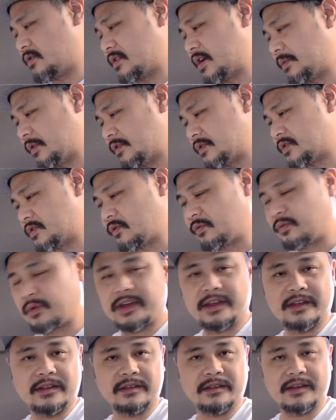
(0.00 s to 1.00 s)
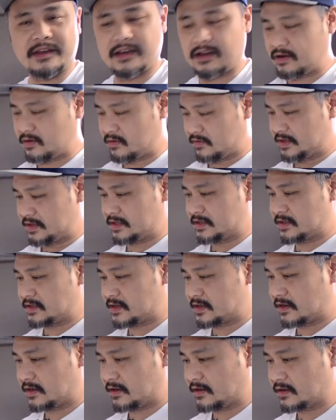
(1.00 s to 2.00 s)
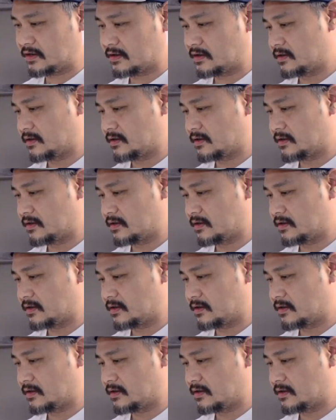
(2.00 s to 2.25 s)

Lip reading: a couple of software on this cassette here.